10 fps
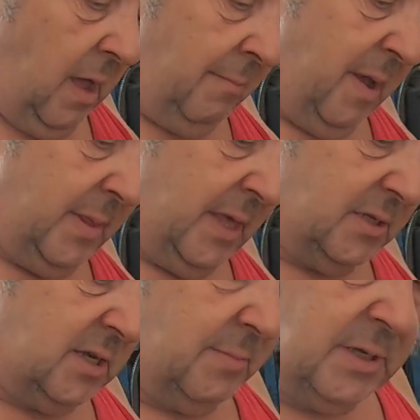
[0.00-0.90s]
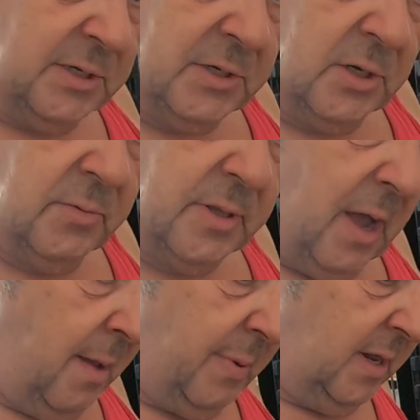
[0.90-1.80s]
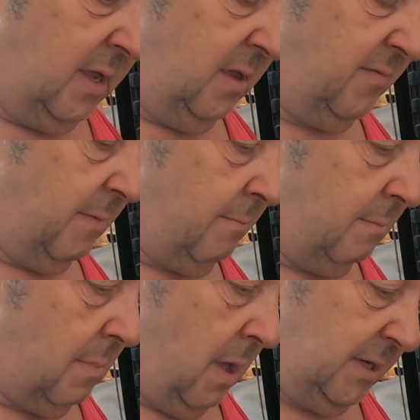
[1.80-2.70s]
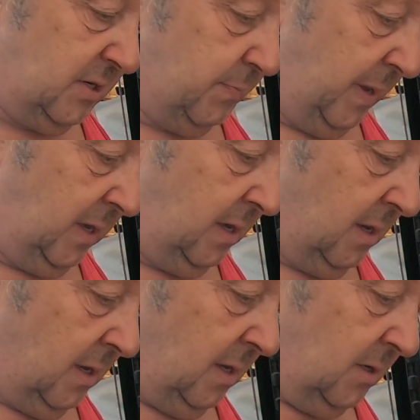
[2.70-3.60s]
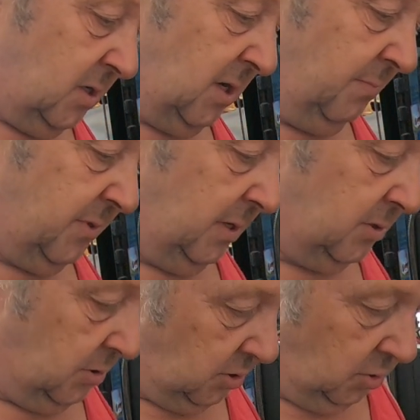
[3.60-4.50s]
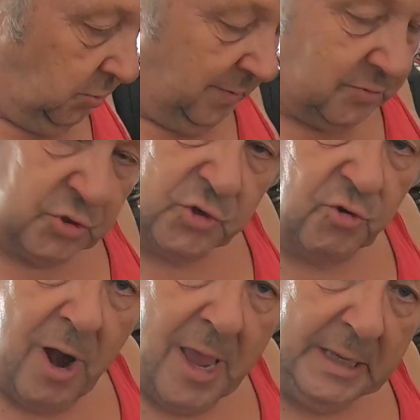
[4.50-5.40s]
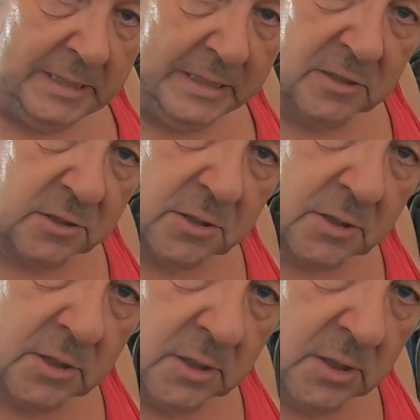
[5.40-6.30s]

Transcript: And maybe that's something to do with it. I believe it might be something to do with trains.